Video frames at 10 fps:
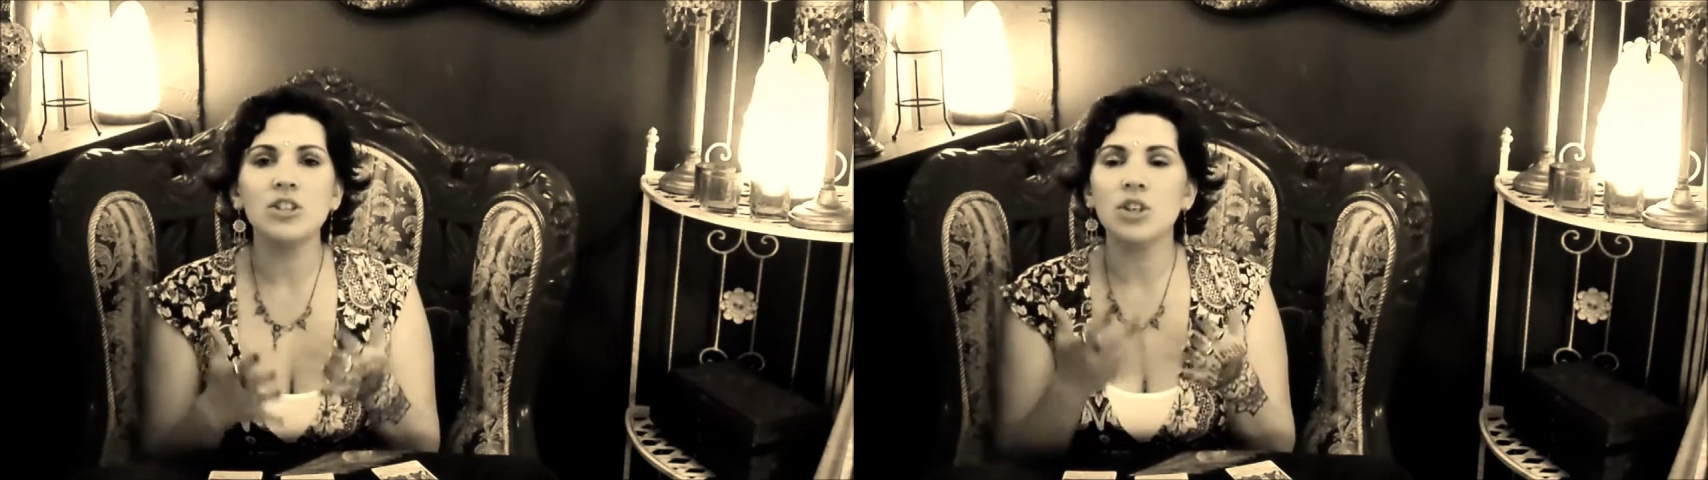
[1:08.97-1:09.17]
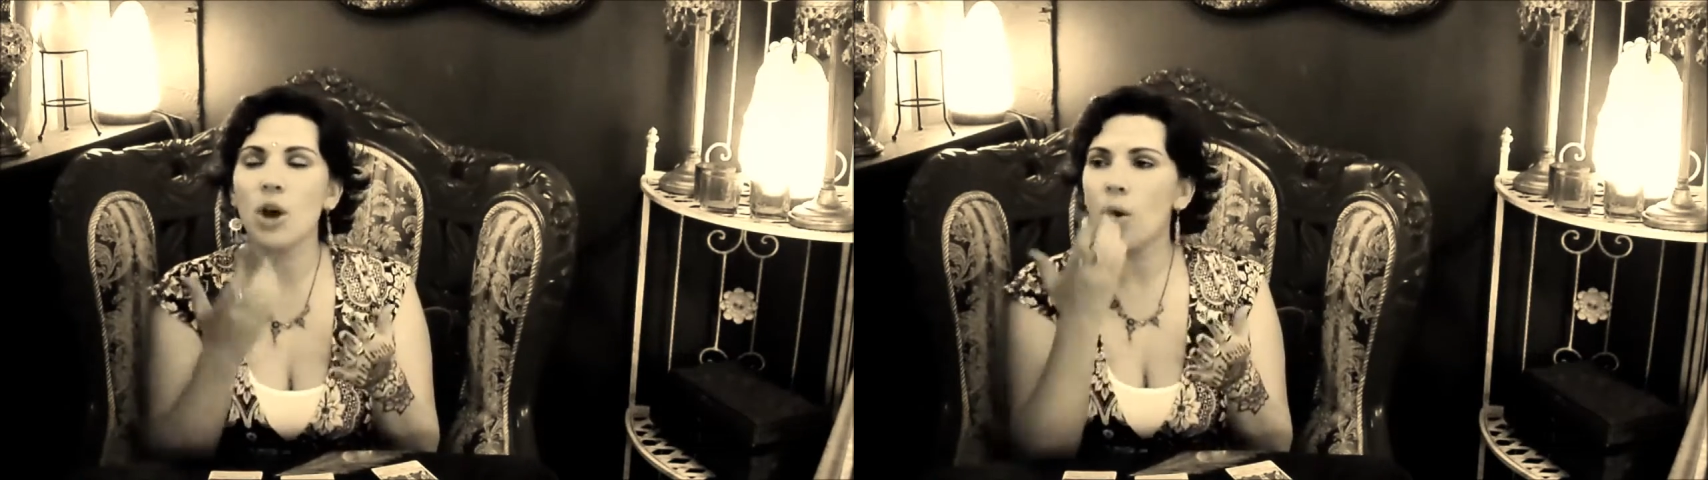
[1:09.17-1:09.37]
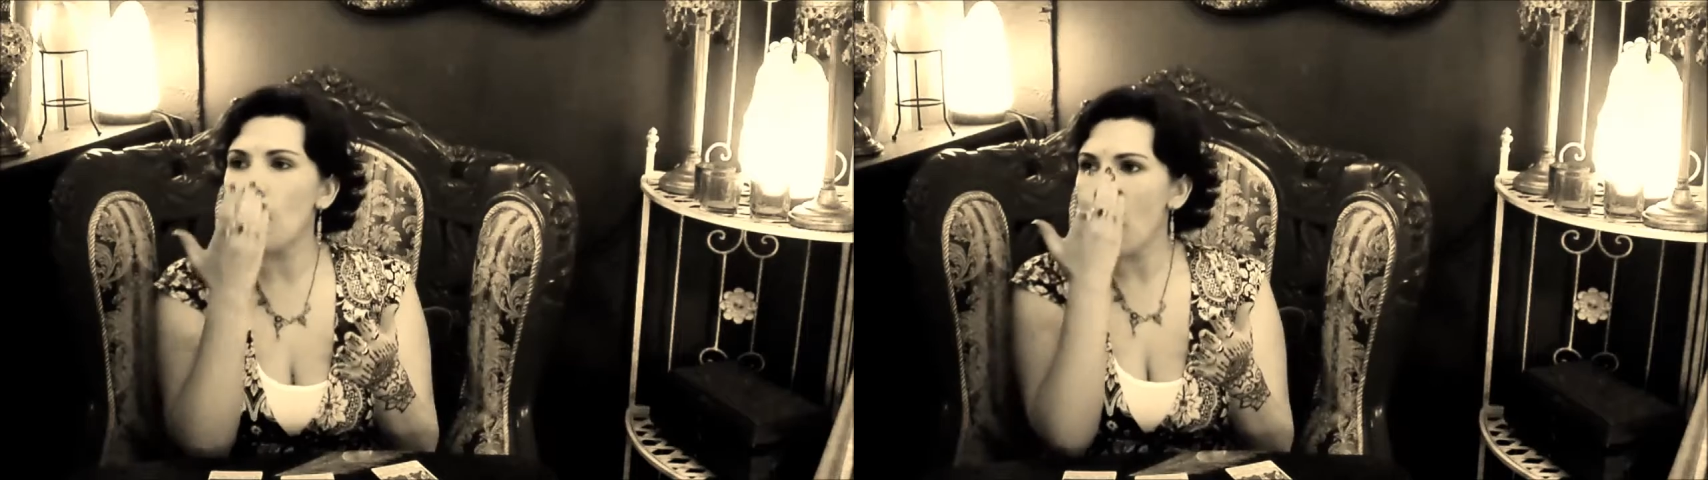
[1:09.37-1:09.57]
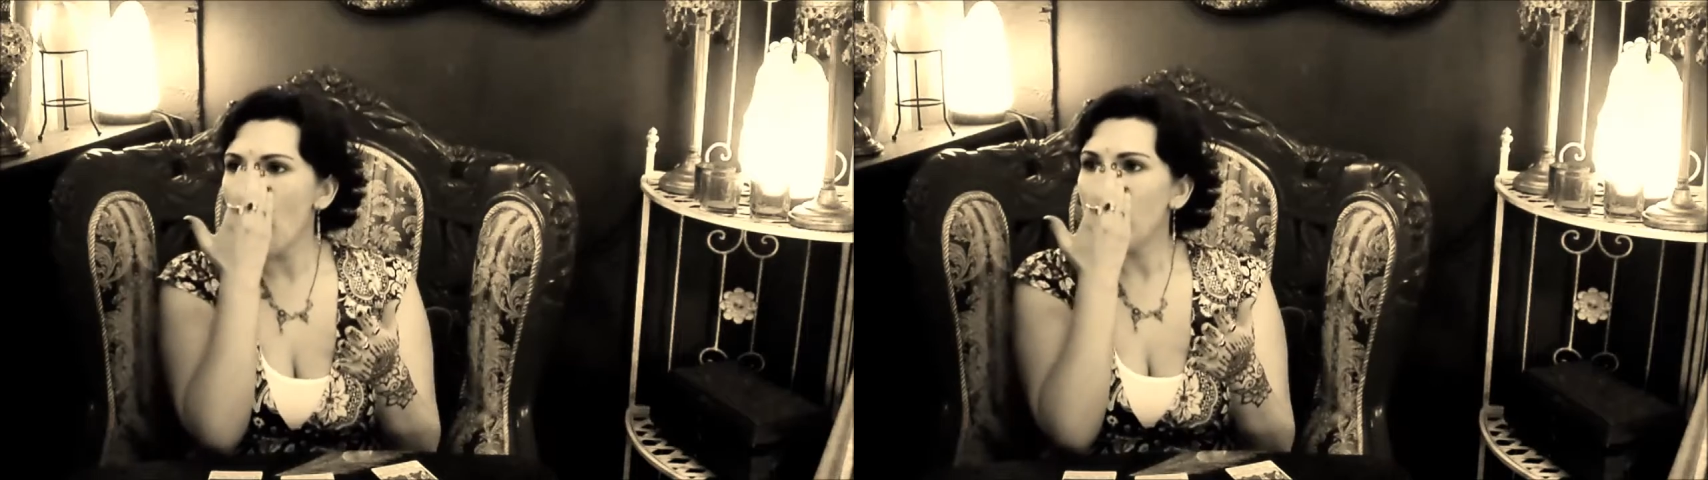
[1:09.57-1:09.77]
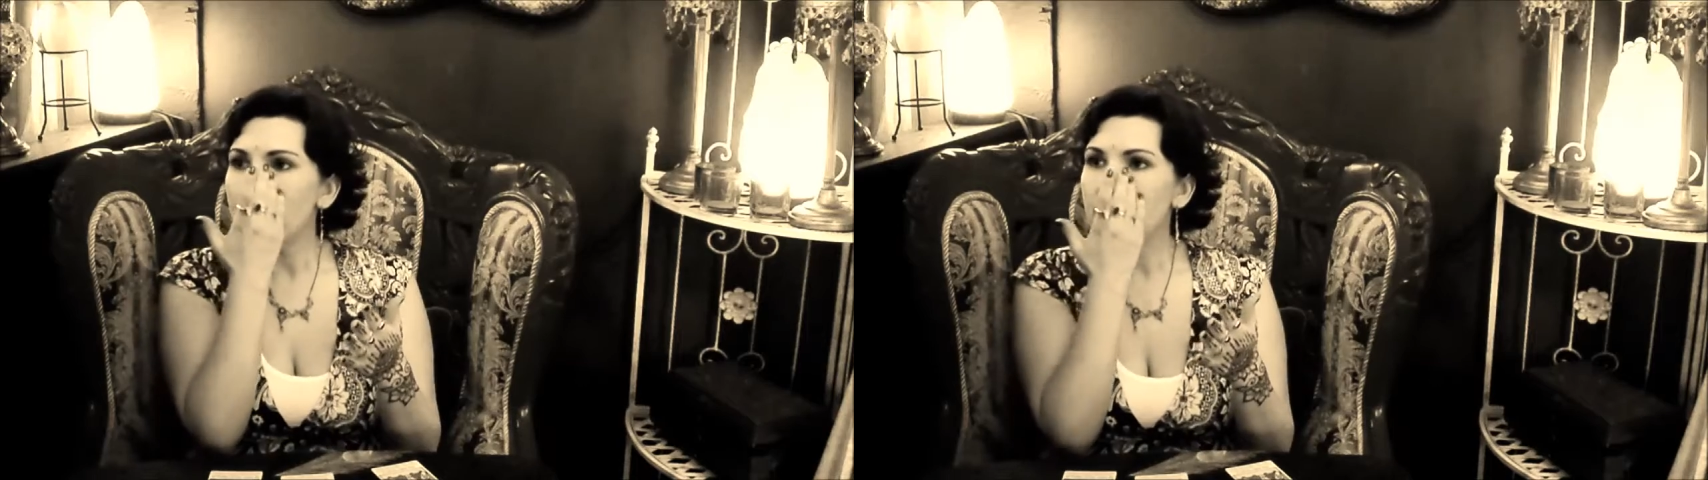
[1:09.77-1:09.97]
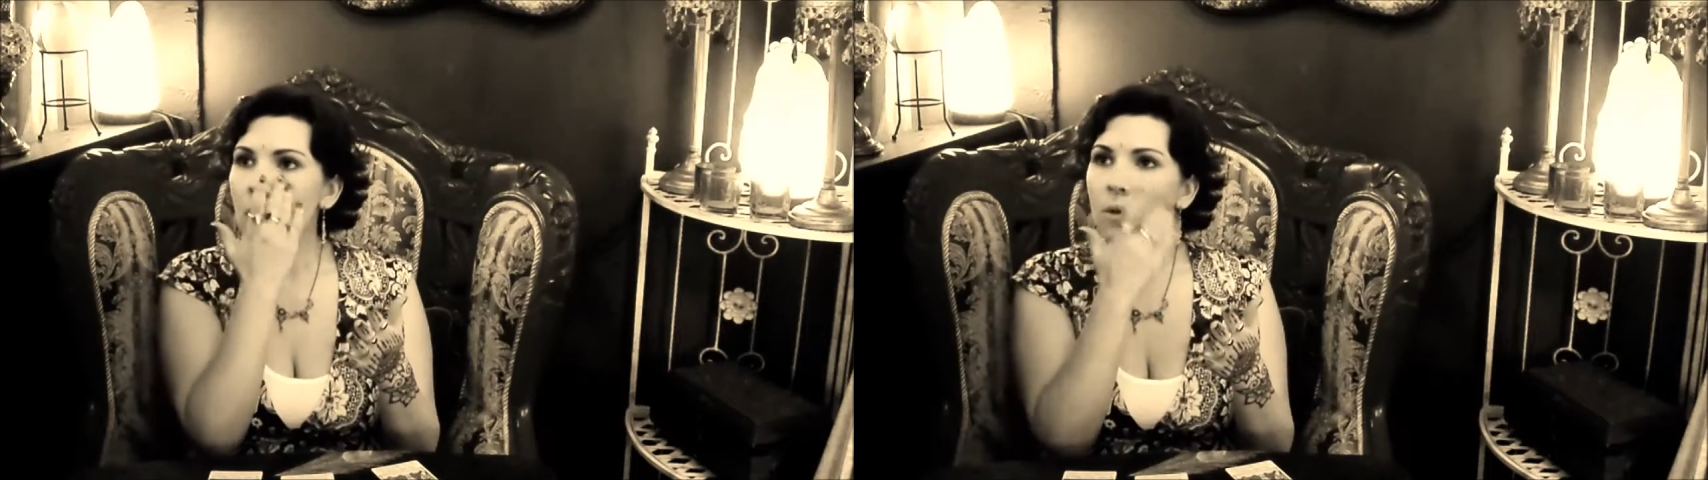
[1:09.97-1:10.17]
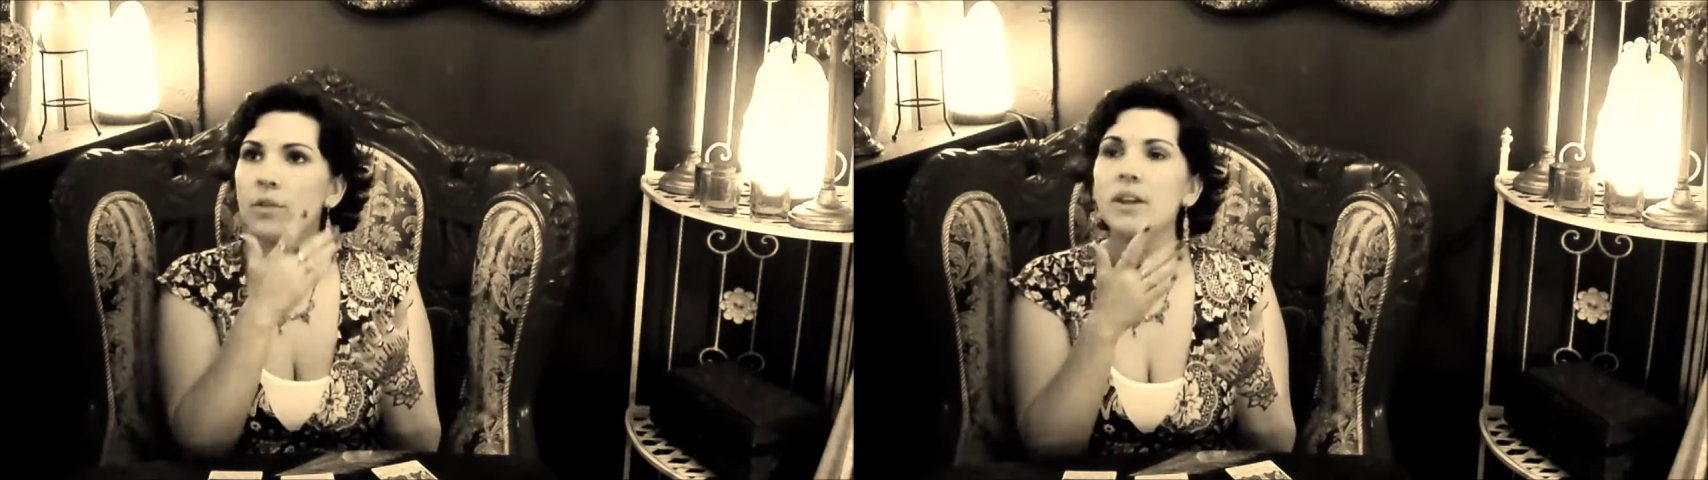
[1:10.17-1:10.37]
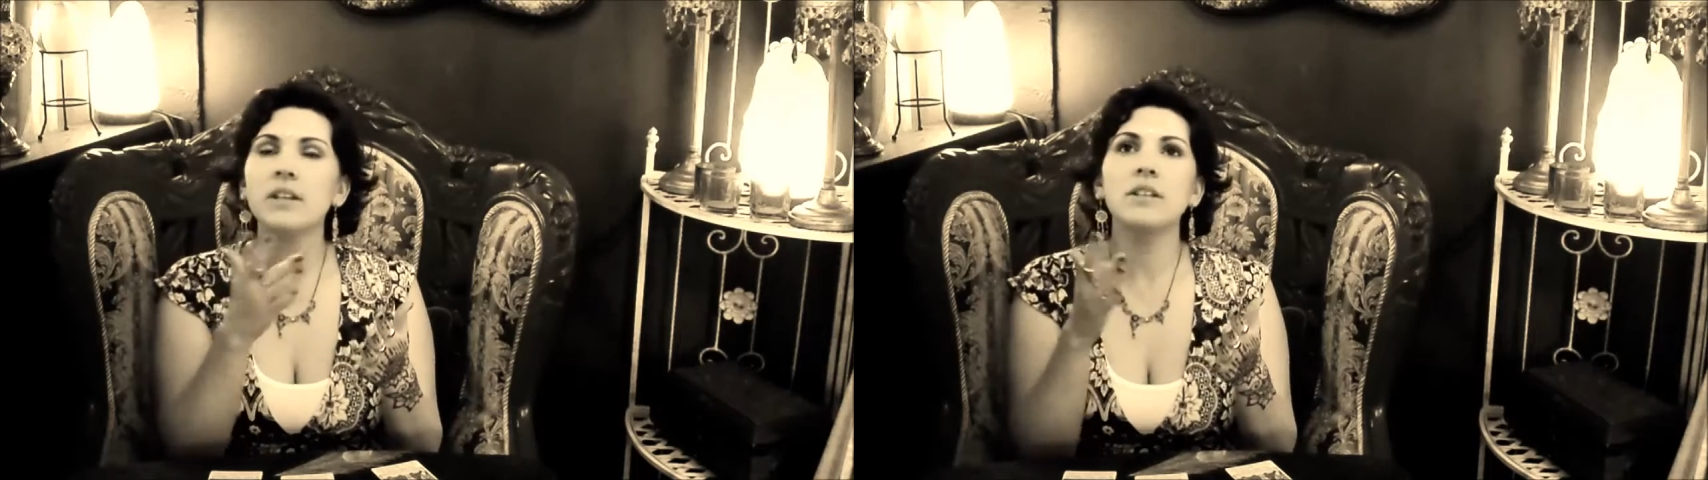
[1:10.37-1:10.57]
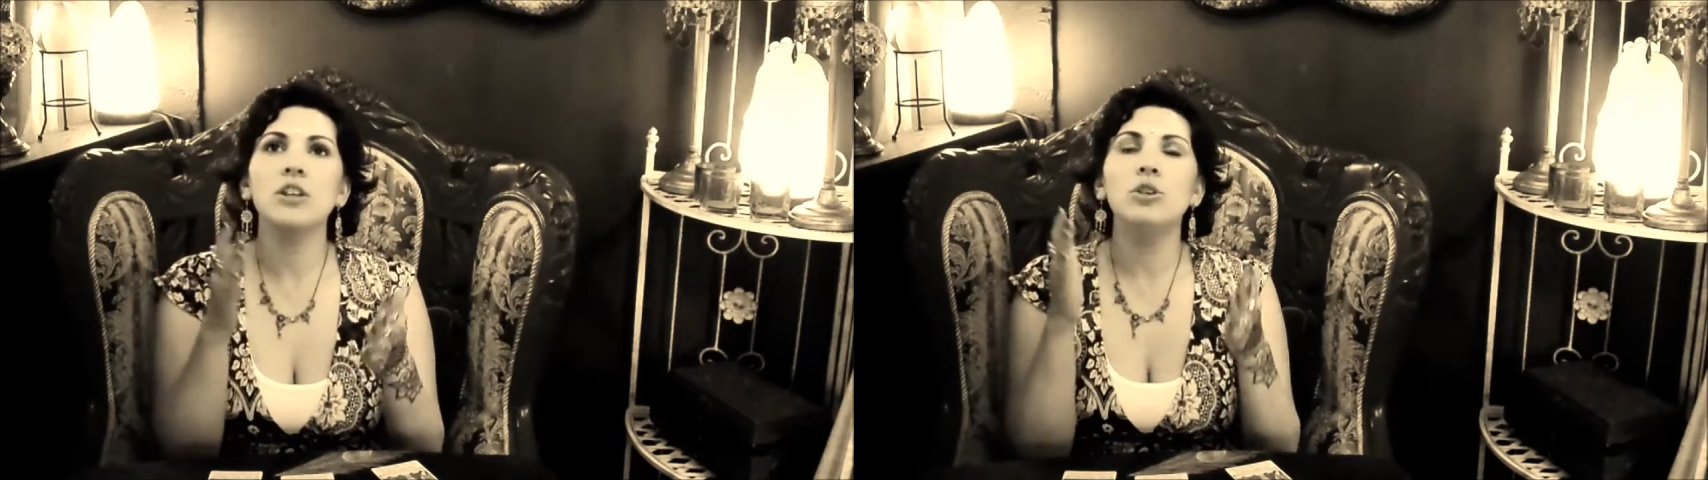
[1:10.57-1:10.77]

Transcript: So know that